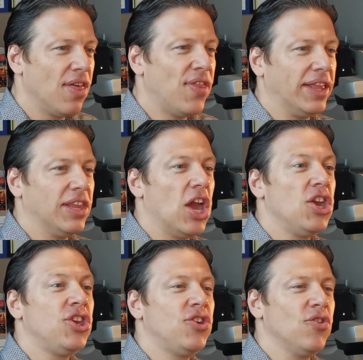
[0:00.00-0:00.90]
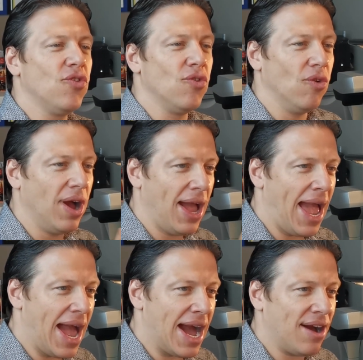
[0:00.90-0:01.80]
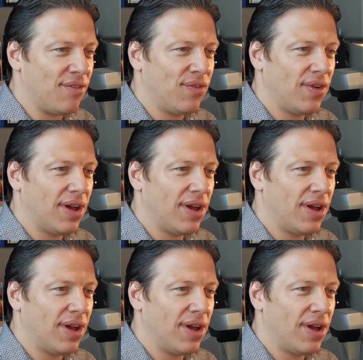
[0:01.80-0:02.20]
that you have